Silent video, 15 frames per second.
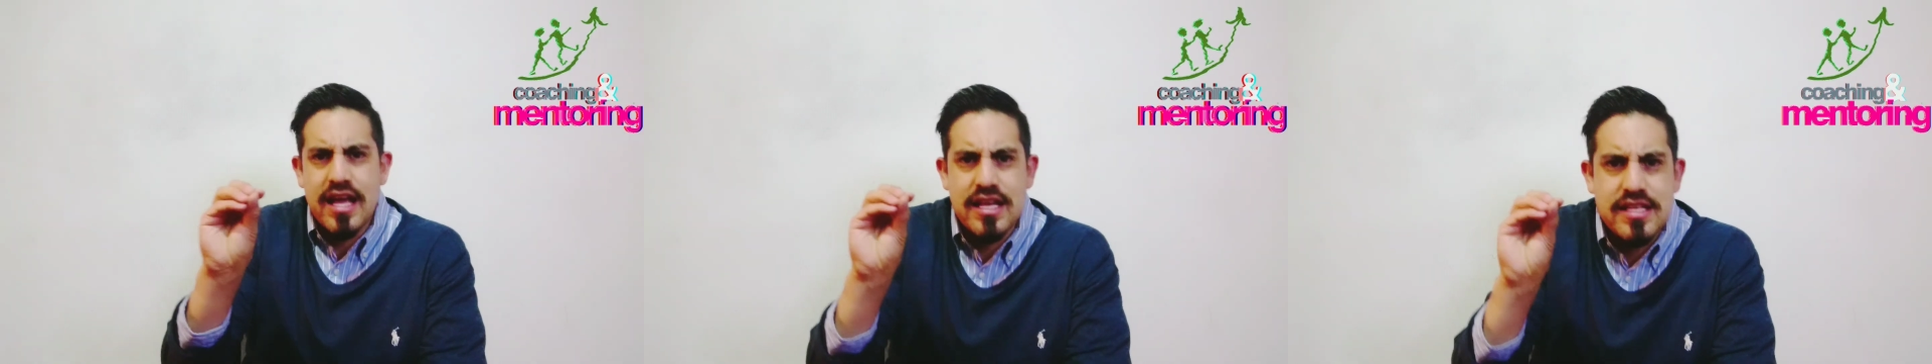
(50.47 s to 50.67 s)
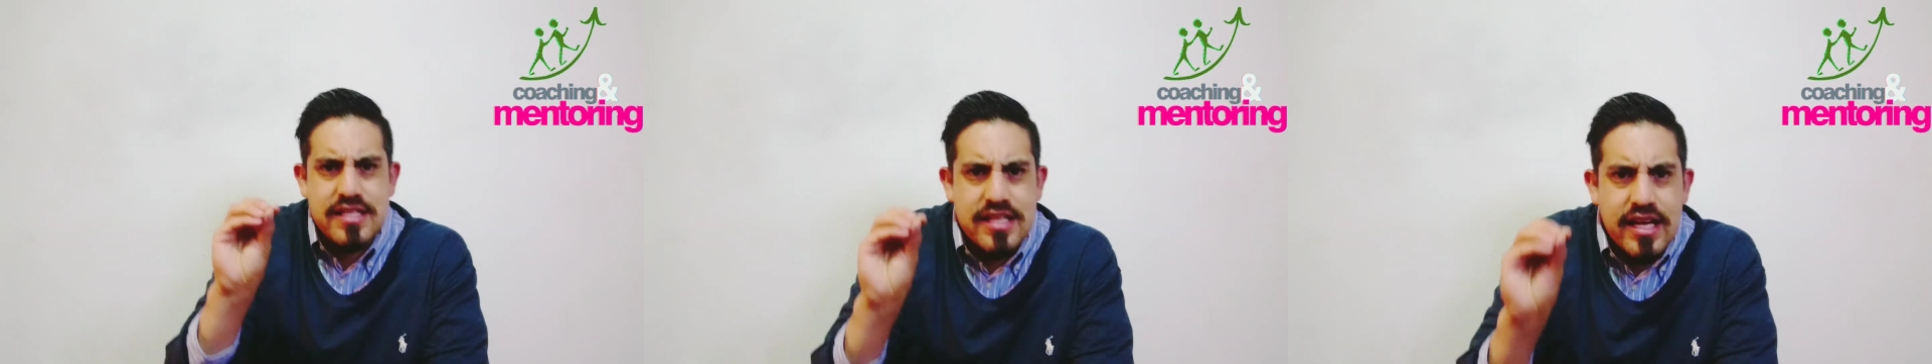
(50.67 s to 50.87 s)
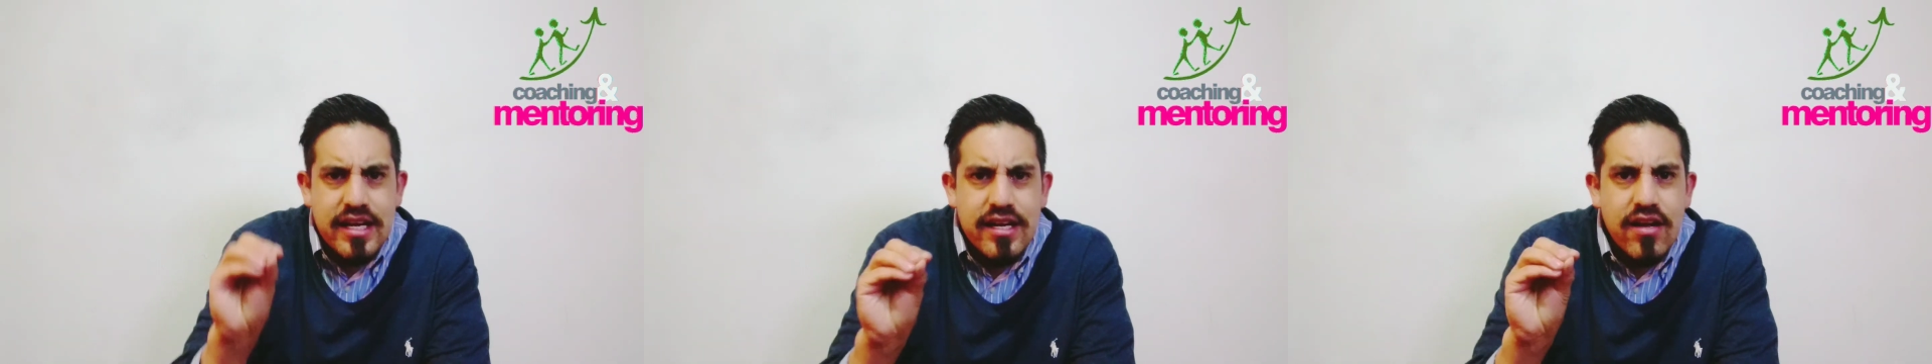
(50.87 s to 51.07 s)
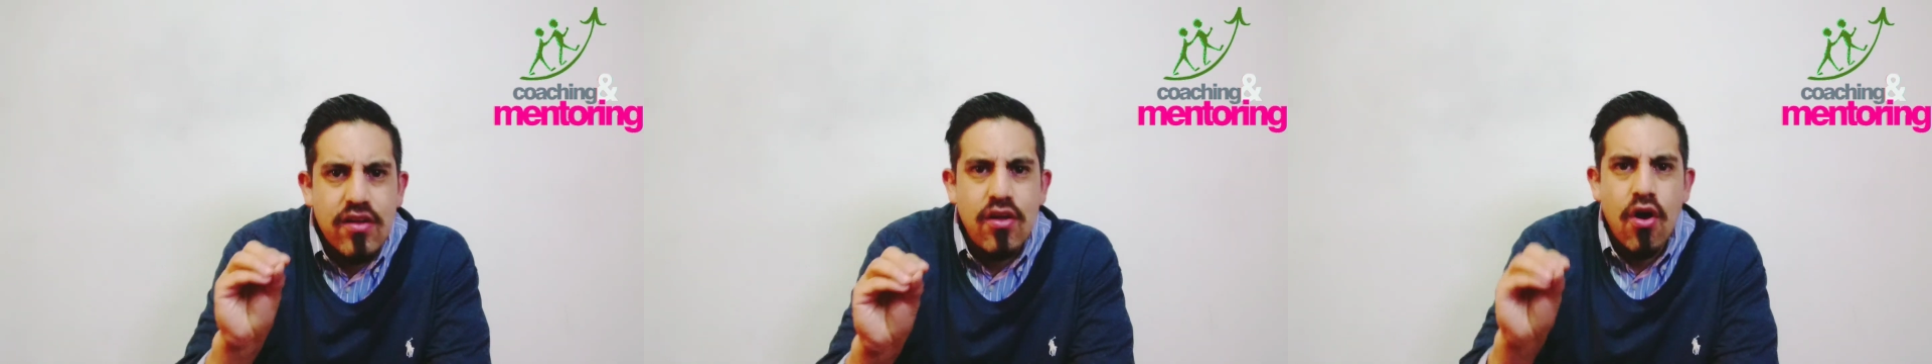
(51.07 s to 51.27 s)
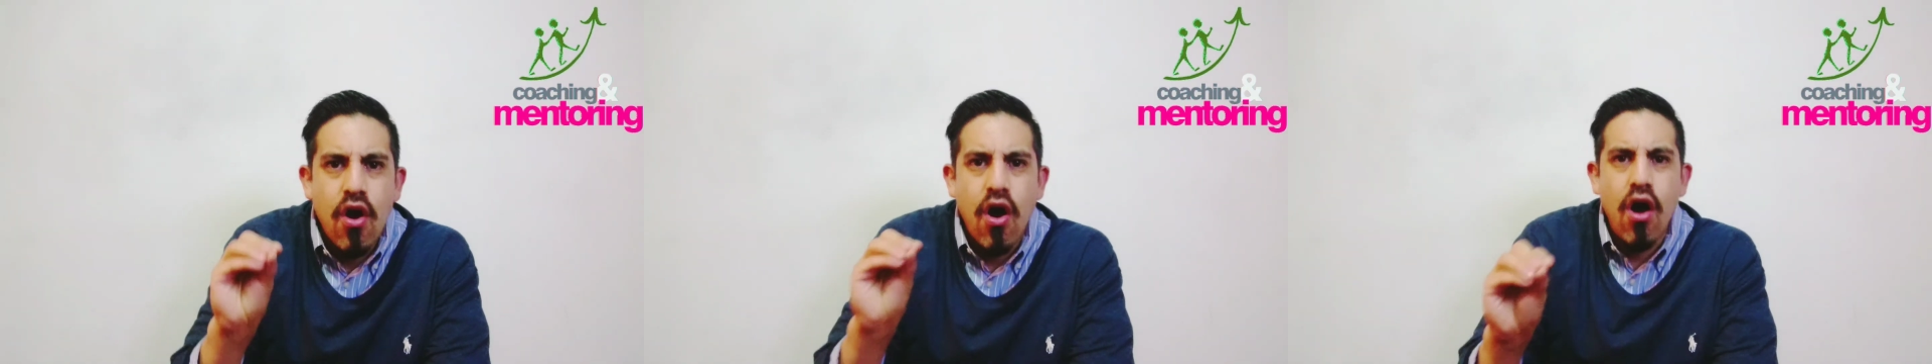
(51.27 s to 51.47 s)
a
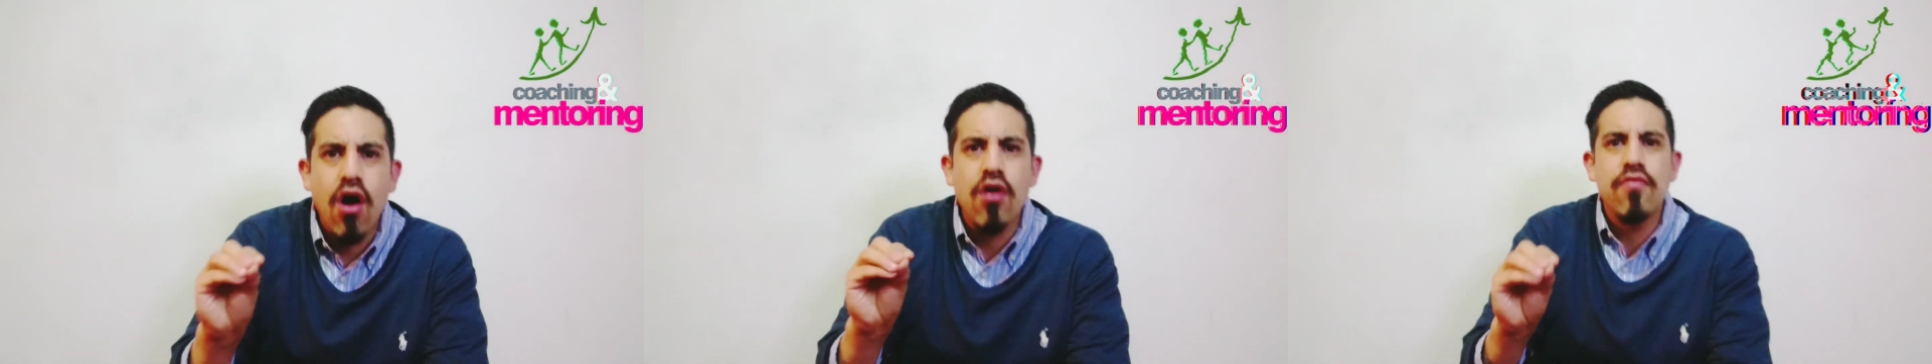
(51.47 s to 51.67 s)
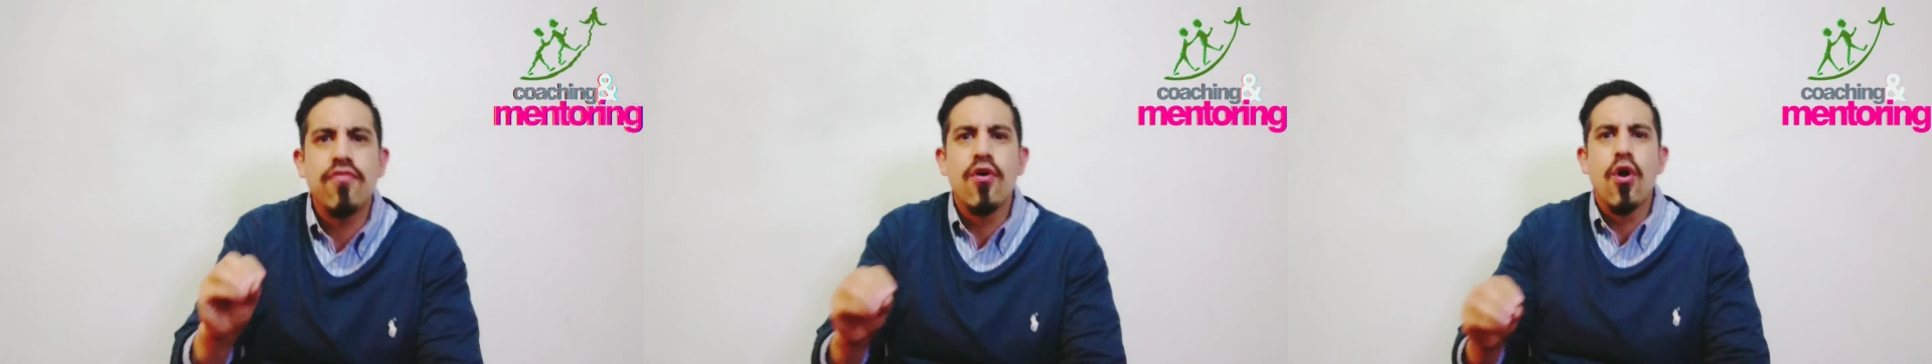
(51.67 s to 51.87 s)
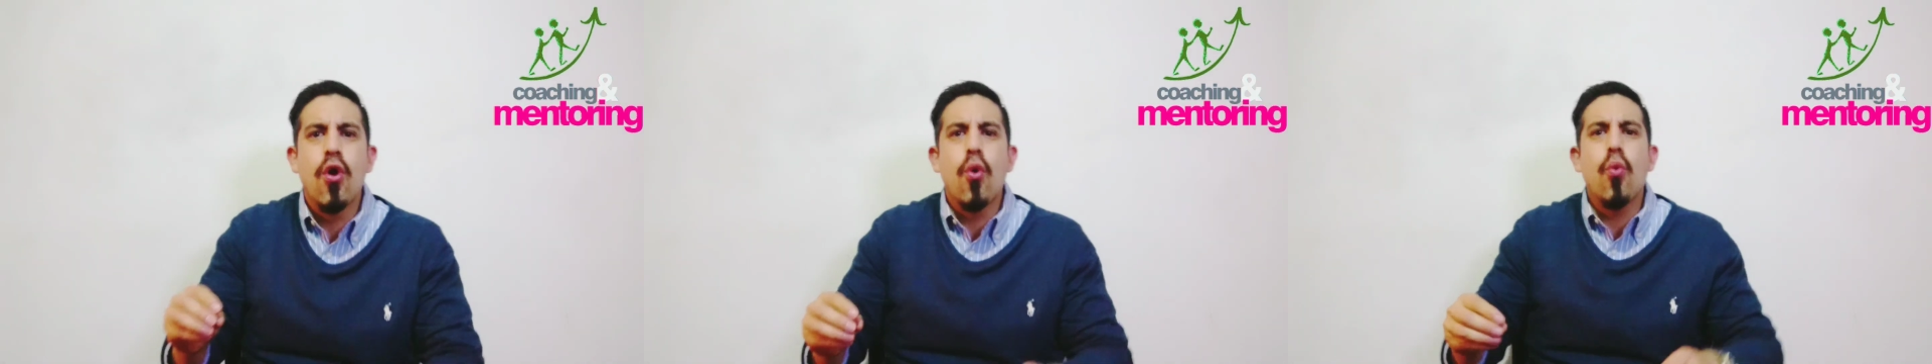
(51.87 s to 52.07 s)
signal of